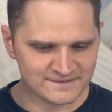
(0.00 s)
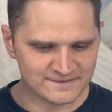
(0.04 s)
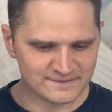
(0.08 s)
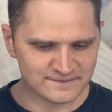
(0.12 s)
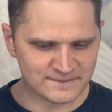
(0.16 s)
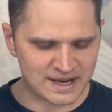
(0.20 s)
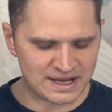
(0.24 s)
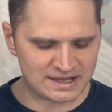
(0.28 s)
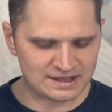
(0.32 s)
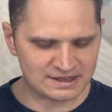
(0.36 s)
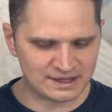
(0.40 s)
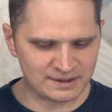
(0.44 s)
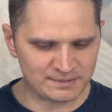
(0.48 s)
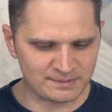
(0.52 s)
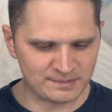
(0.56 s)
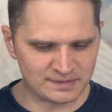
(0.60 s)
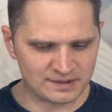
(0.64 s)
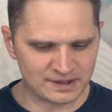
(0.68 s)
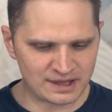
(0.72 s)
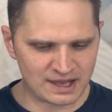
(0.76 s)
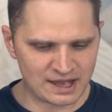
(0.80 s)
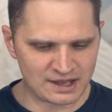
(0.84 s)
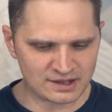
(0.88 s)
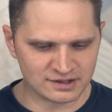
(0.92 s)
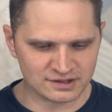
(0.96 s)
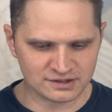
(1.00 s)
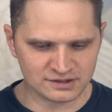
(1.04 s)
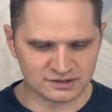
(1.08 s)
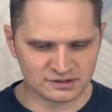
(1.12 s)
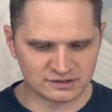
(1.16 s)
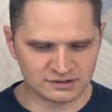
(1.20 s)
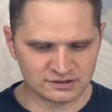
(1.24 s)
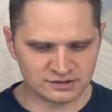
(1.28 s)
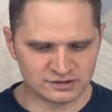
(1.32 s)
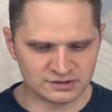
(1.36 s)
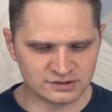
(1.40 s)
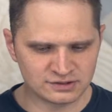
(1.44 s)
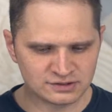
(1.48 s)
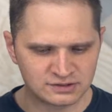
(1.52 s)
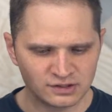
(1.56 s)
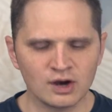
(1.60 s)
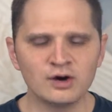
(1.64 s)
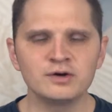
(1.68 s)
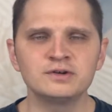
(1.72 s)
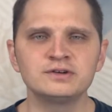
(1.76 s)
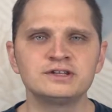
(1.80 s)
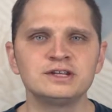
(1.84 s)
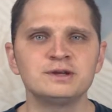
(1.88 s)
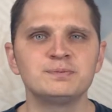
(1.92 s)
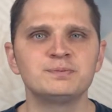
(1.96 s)
made them
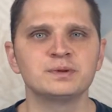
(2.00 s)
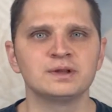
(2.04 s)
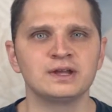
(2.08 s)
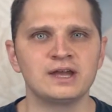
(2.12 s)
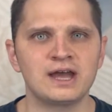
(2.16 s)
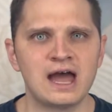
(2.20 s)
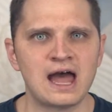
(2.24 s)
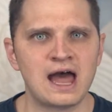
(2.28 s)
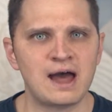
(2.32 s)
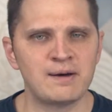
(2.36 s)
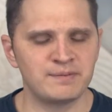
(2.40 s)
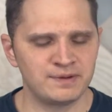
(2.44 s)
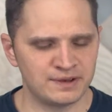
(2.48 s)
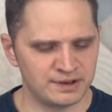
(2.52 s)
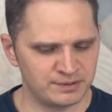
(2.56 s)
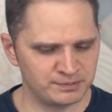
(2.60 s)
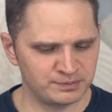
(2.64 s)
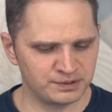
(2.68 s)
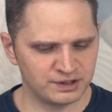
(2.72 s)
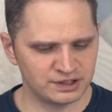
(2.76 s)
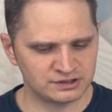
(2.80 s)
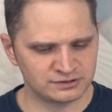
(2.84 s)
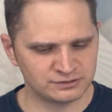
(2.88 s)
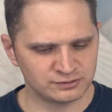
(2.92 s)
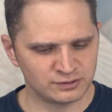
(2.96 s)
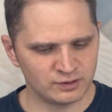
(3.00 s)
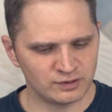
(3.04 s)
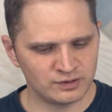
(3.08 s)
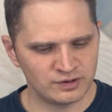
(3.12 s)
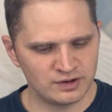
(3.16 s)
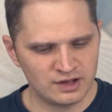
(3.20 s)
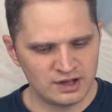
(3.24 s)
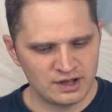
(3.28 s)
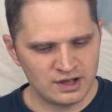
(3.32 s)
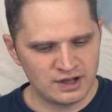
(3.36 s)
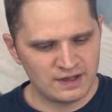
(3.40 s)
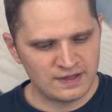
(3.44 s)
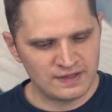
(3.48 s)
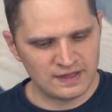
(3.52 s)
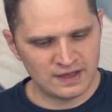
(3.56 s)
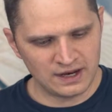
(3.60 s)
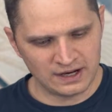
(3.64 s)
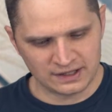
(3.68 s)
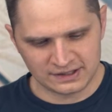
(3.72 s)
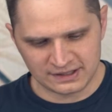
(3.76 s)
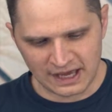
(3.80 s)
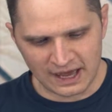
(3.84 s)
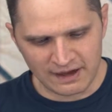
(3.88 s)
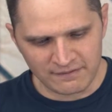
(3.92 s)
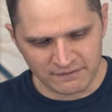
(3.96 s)
so deeply happy and blissful that
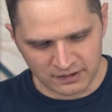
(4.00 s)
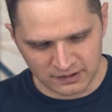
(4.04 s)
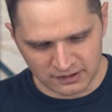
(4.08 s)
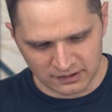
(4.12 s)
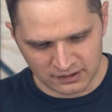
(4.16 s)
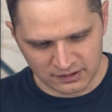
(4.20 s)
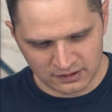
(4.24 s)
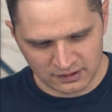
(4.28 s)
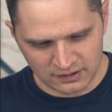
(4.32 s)
it's heaven.